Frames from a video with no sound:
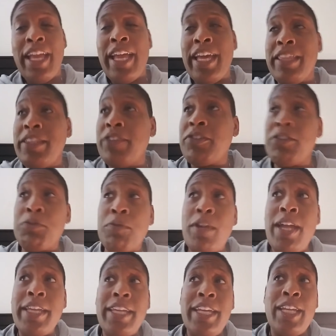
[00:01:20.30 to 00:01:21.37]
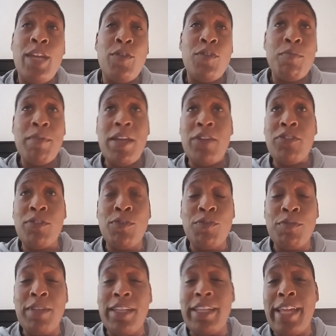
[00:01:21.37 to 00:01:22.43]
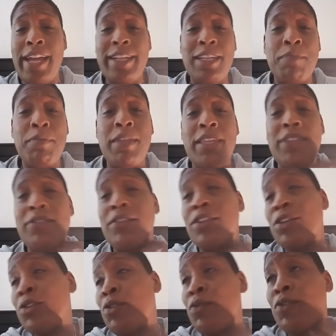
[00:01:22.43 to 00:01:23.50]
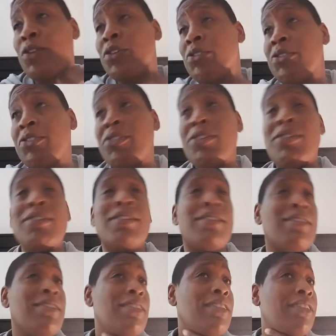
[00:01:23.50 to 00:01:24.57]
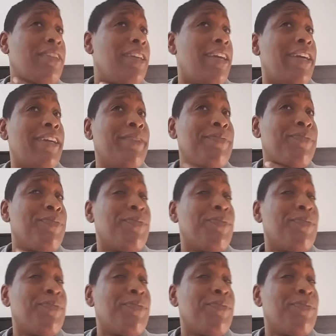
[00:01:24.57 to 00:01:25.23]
And this is when I get information from the galactic beings of the universe. Okay?